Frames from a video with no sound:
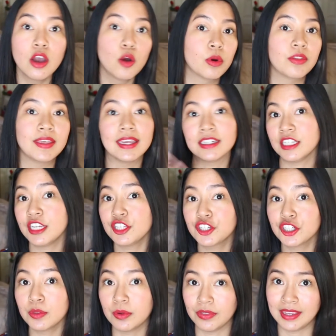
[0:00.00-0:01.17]
were they a
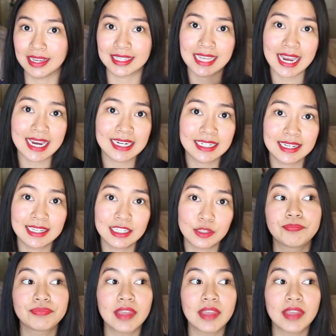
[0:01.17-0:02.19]
teacher, were they a scientist,